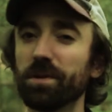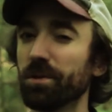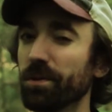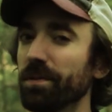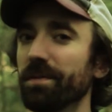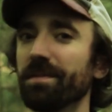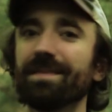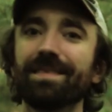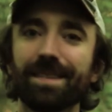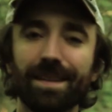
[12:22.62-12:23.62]
the truth
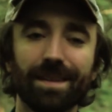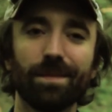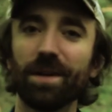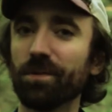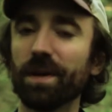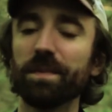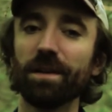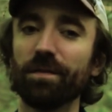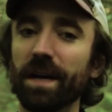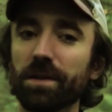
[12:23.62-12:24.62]
about the
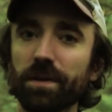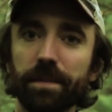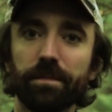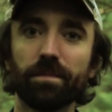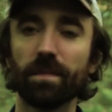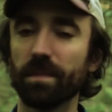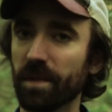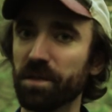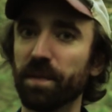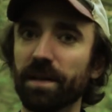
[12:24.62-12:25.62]
Ramtail Factory
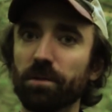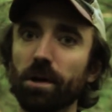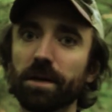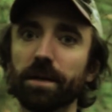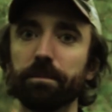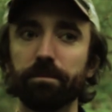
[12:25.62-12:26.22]
is Peleg Walker.